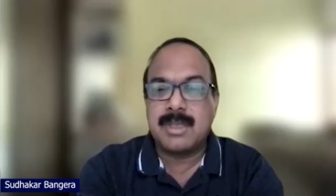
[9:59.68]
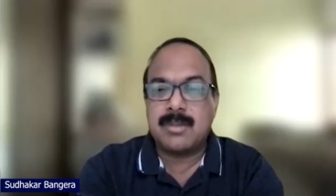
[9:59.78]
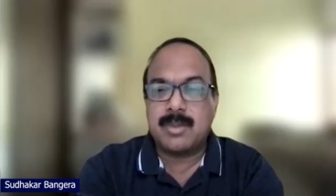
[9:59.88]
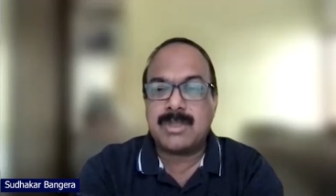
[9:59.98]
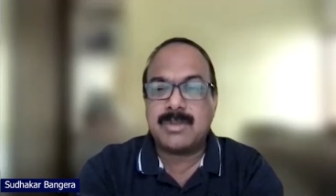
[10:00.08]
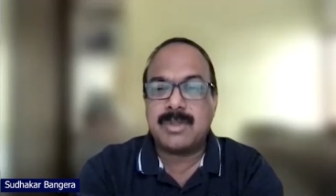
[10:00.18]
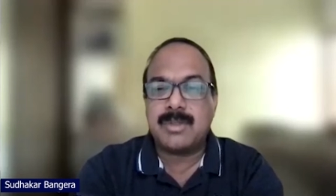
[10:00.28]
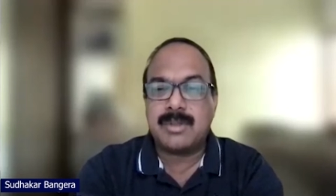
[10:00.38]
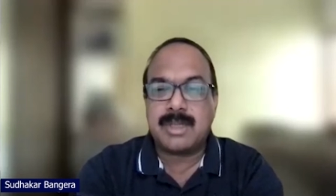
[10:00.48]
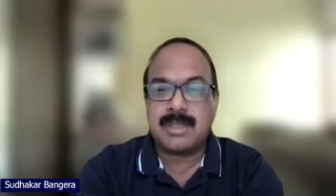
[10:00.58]
once we
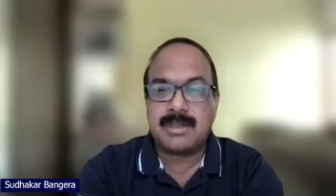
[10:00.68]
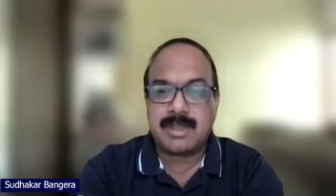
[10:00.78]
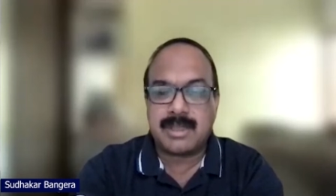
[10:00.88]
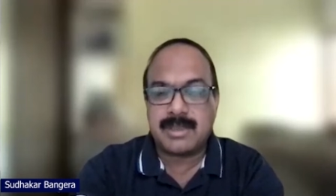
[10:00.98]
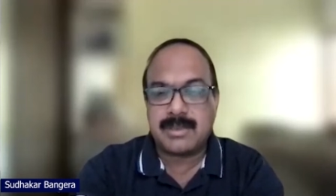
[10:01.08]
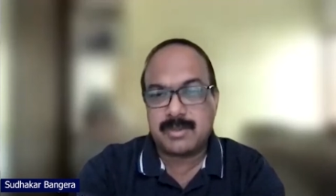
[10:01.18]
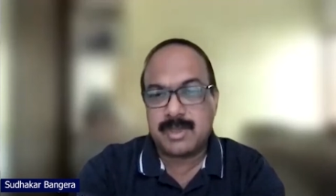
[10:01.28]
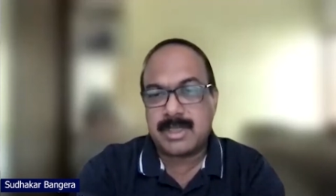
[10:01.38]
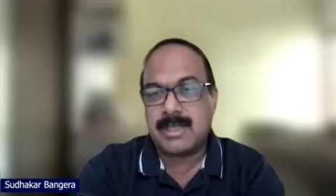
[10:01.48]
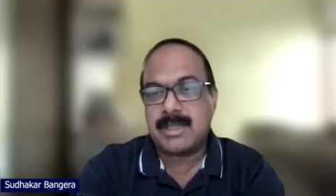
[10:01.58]
know that the drug is
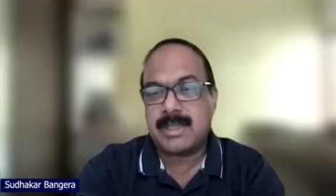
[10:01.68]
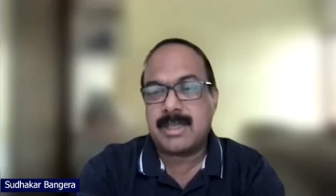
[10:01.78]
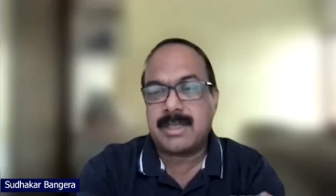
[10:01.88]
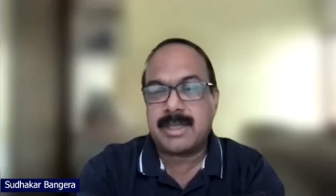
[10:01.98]
working, then it